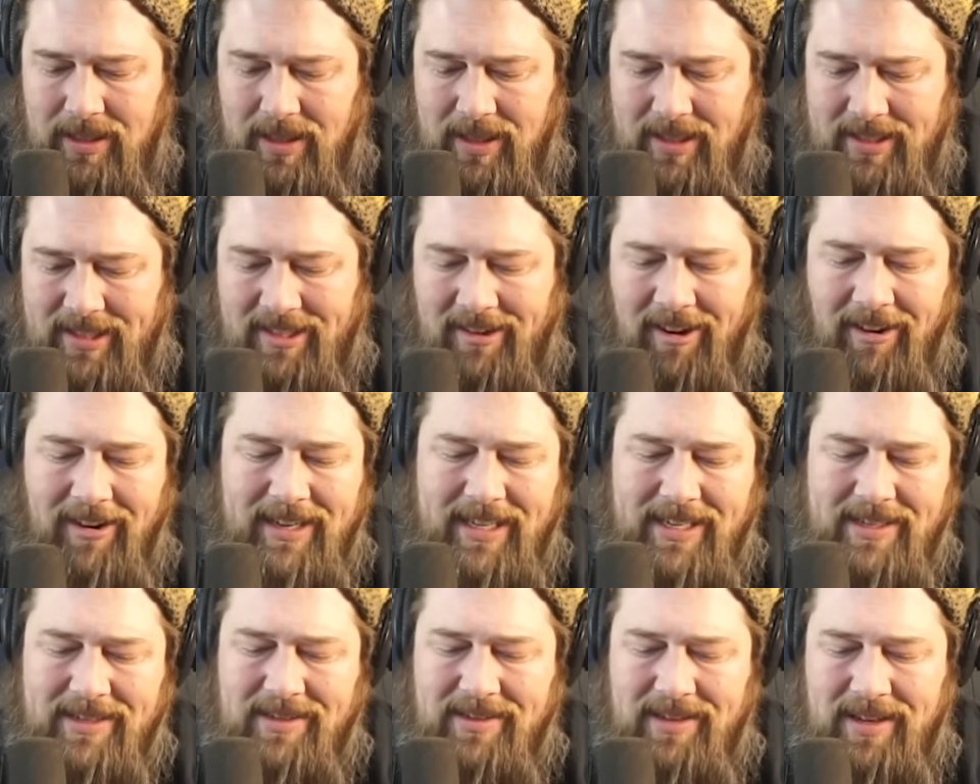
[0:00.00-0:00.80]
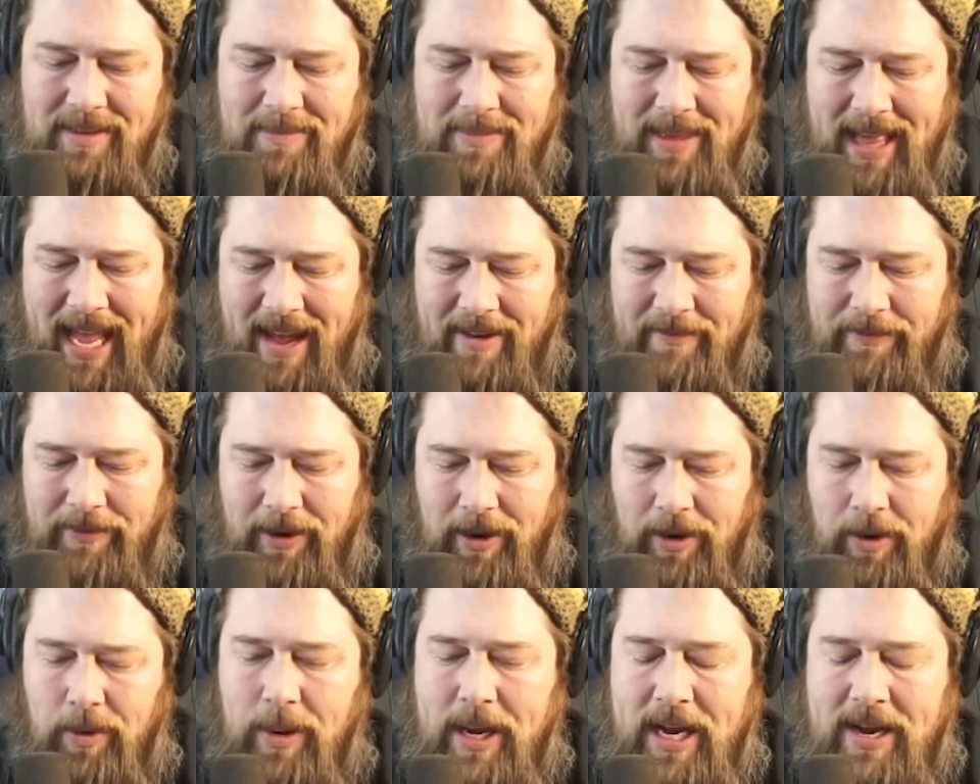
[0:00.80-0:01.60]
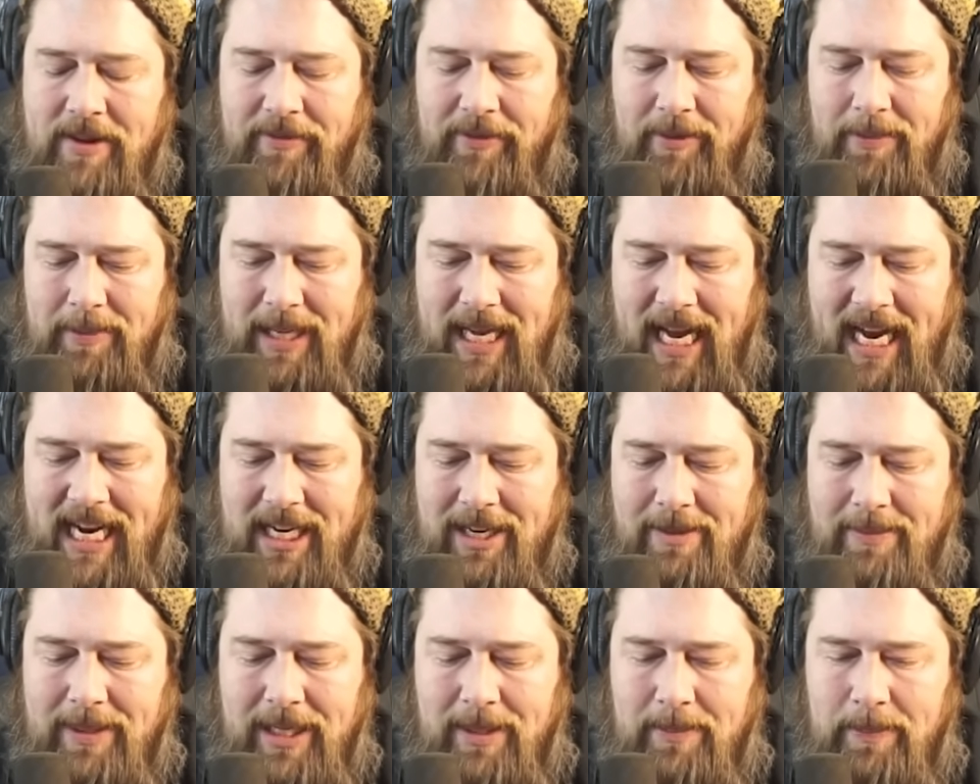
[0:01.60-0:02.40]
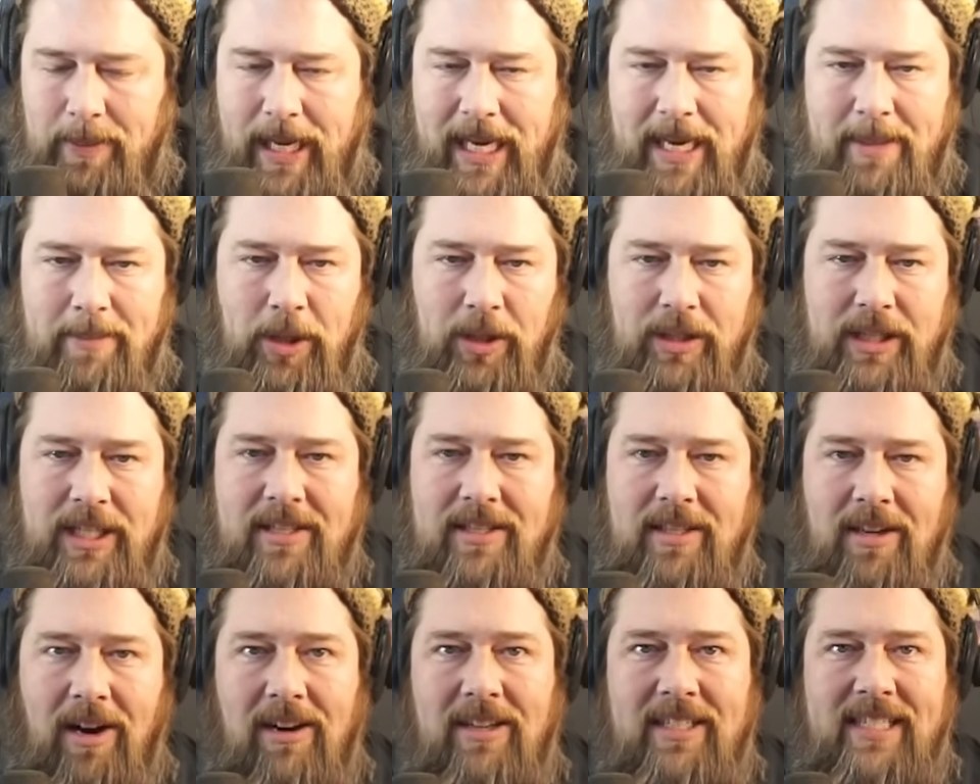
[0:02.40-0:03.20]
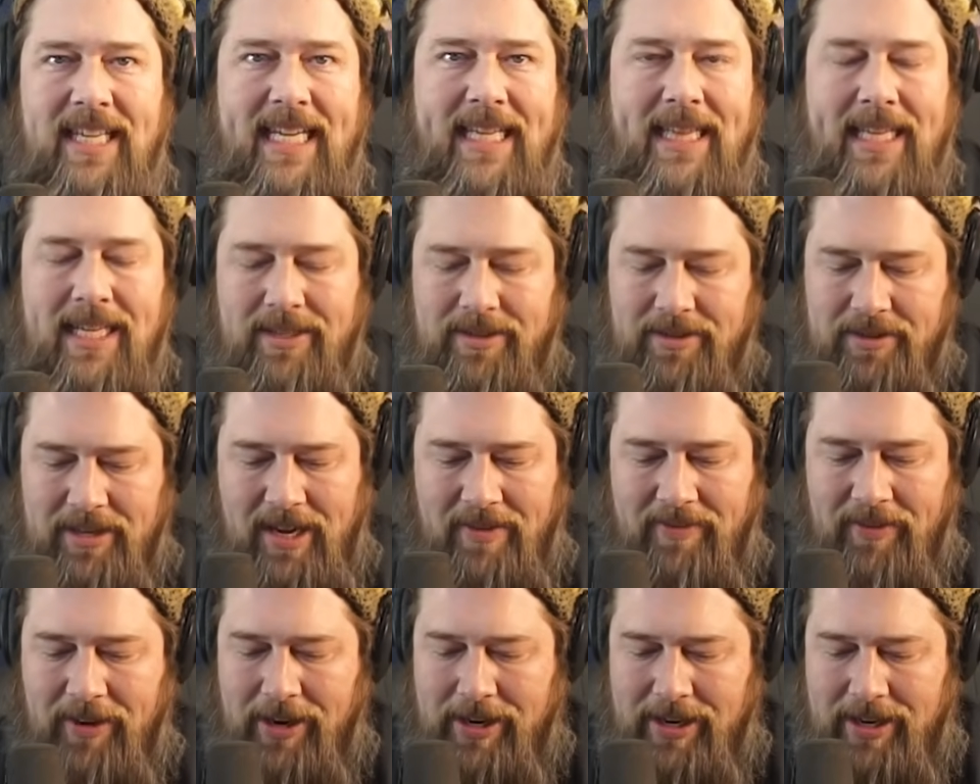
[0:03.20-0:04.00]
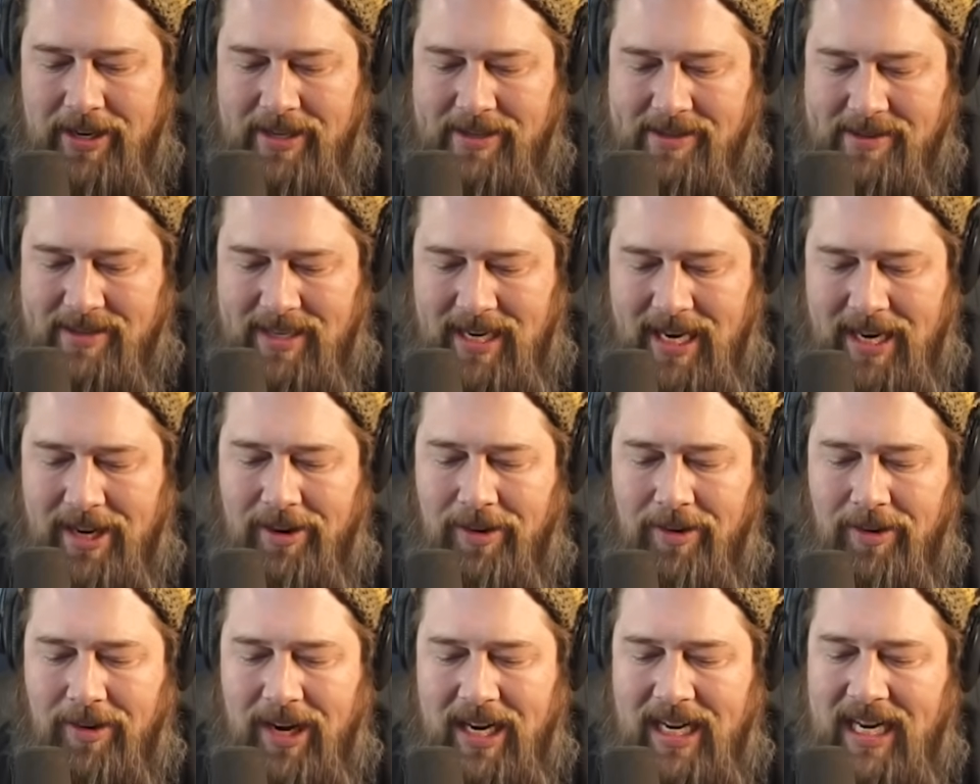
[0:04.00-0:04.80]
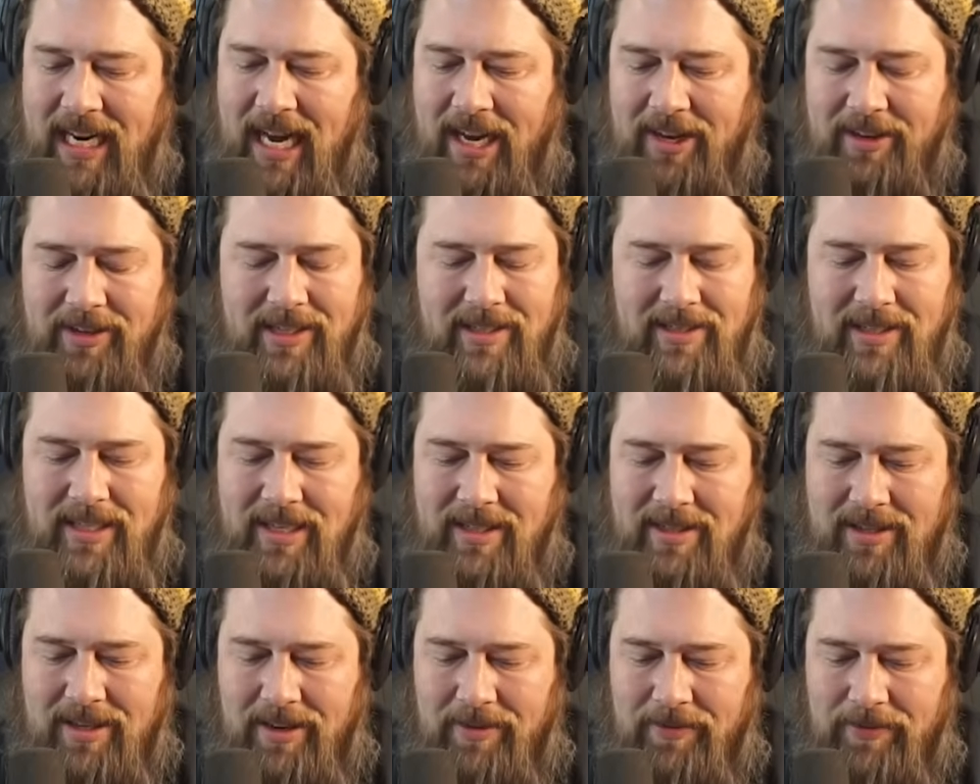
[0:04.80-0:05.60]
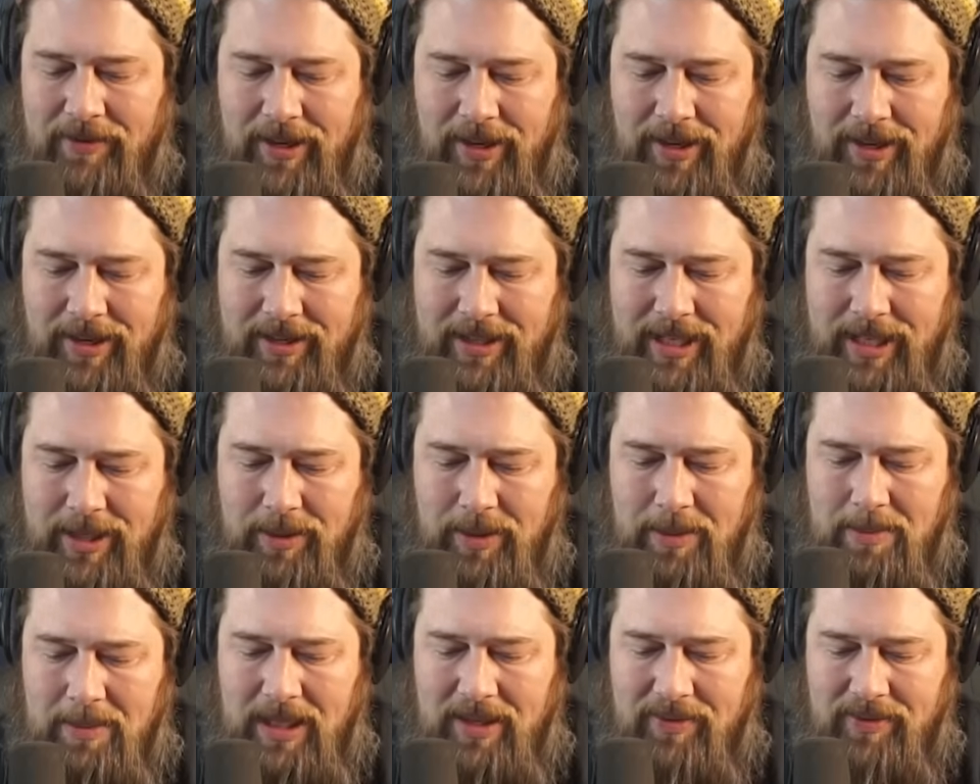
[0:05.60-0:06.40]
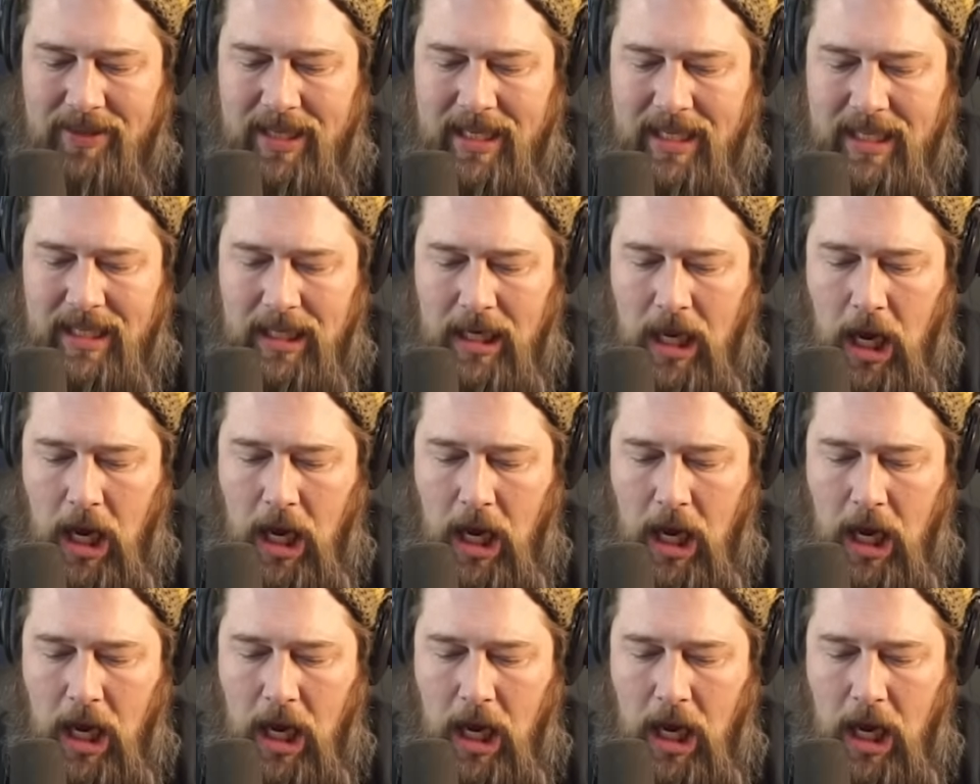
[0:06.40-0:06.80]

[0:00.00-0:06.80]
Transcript: This card doesn't seem that far away from kind of being playable. Just cards like this are not very good in standard right now. You just get Sunfalled into Oblivion.